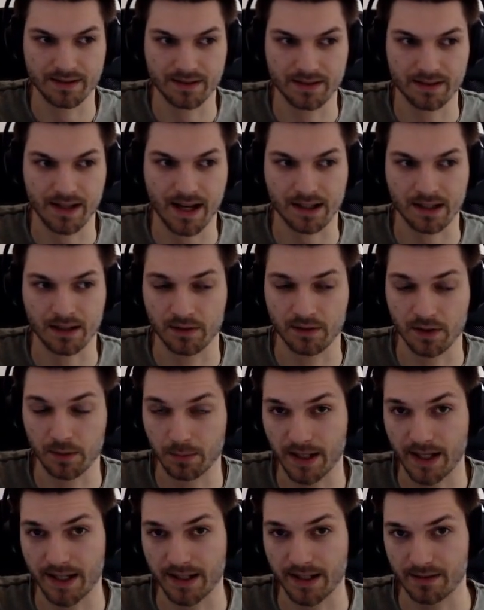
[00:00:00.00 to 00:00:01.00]
actively
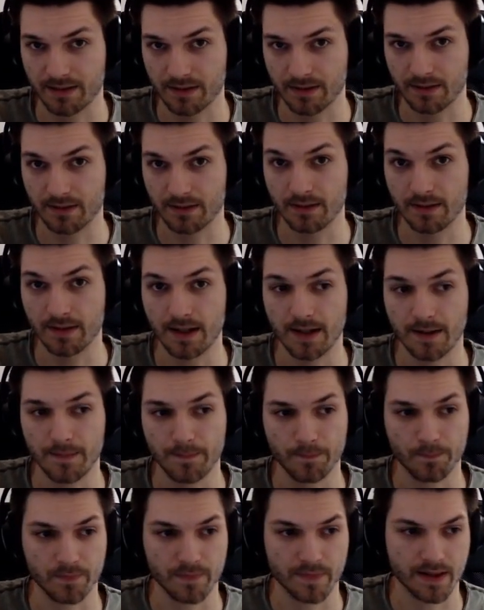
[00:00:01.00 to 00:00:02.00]
played in
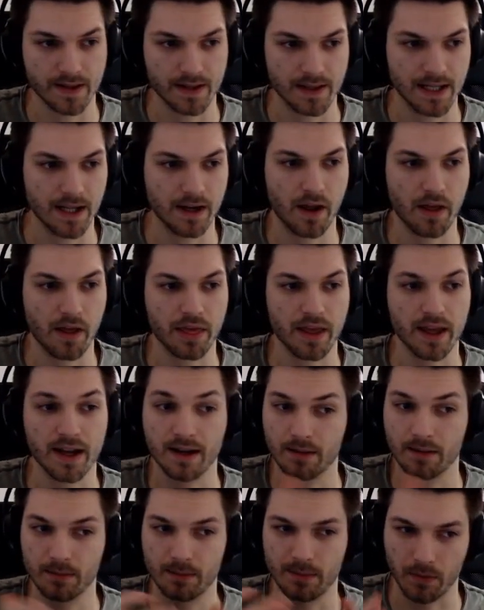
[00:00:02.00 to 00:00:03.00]
ladder, I
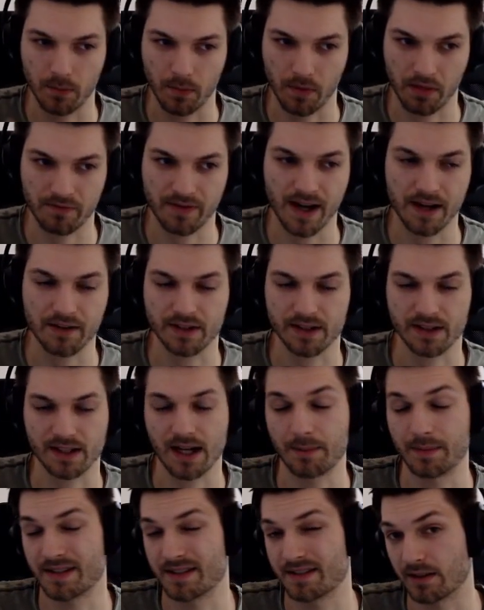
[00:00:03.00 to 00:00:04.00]
think, but with 5
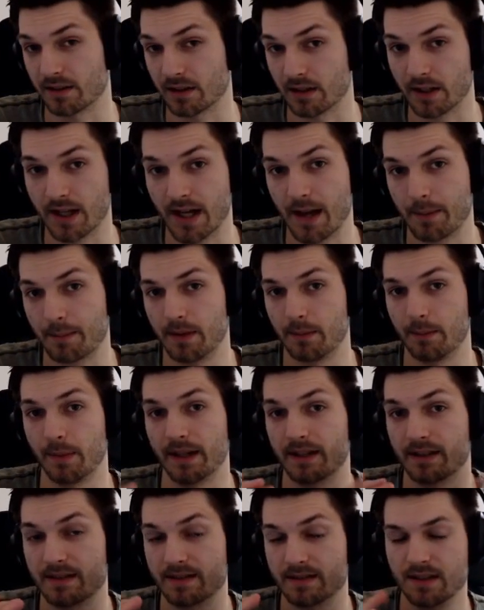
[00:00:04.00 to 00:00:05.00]
income it's still gonna happen,
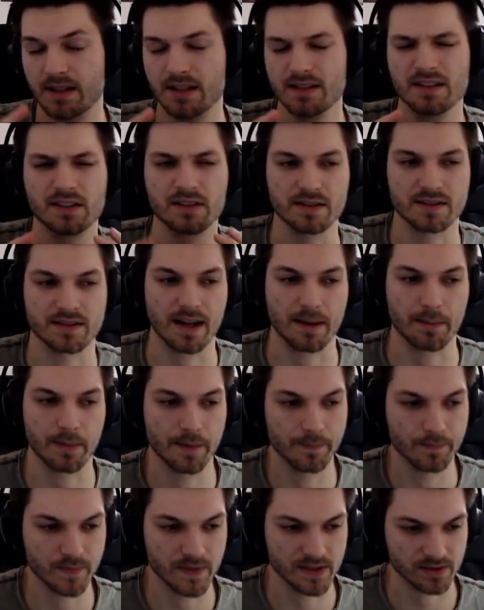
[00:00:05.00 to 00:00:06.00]
but it's a good step.
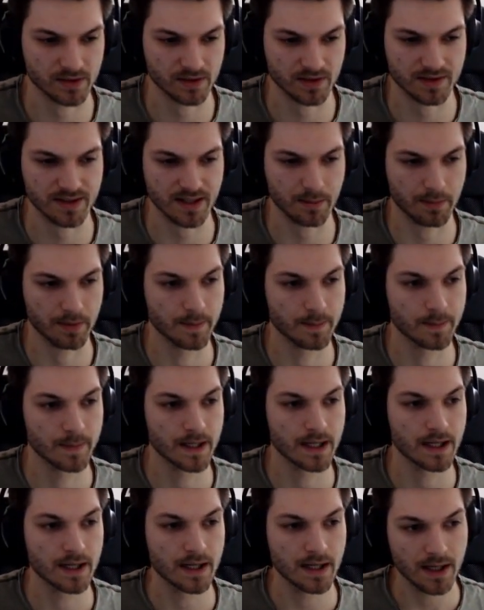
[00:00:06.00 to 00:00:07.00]
It's a good step.
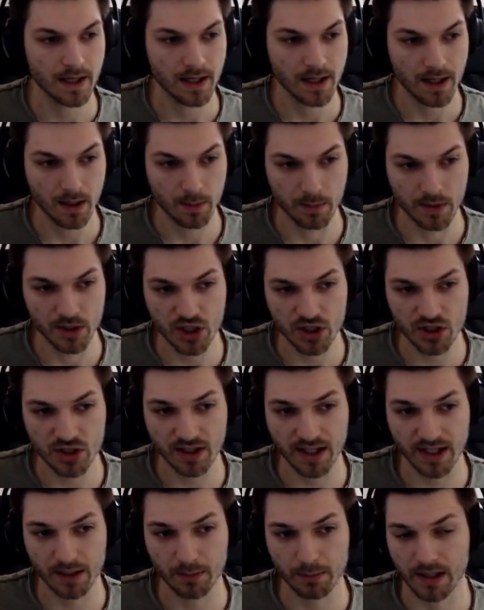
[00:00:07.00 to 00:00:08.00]
Magician
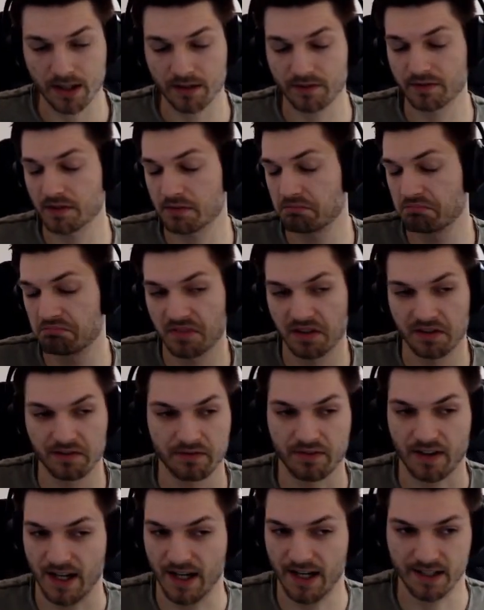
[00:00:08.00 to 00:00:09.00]
getting buffed,
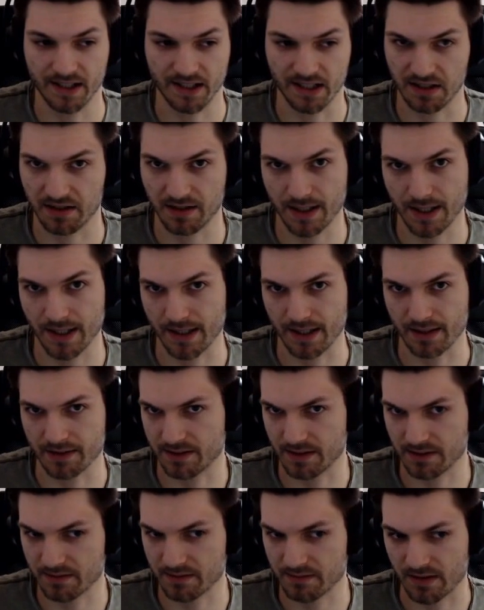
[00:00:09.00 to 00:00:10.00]
fine, I
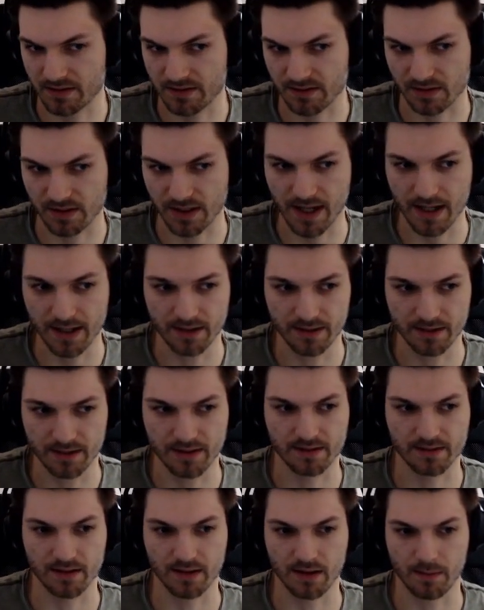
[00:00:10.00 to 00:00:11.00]
guess that's okay.
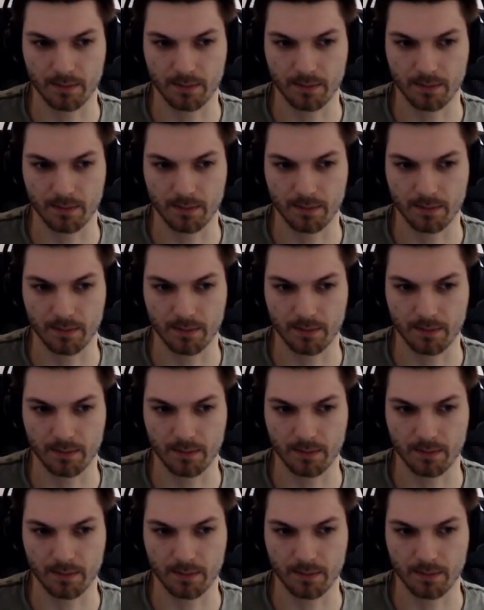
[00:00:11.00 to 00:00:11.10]
There's not